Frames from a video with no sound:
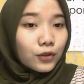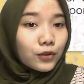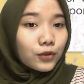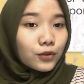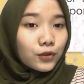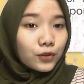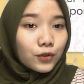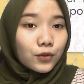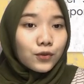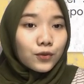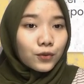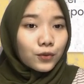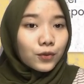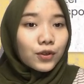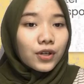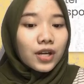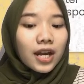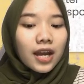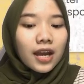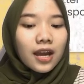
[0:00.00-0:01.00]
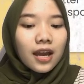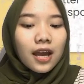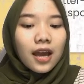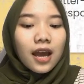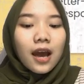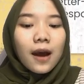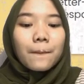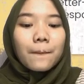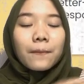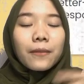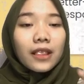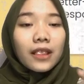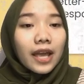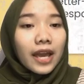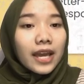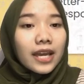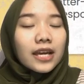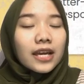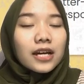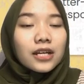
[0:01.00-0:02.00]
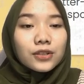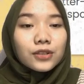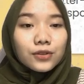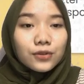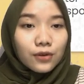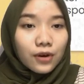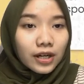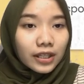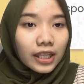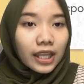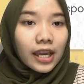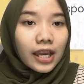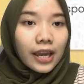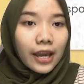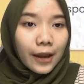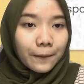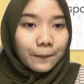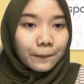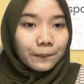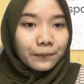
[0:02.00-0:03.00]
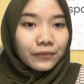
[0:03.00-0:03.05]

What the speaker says: 2. Play a sorting game.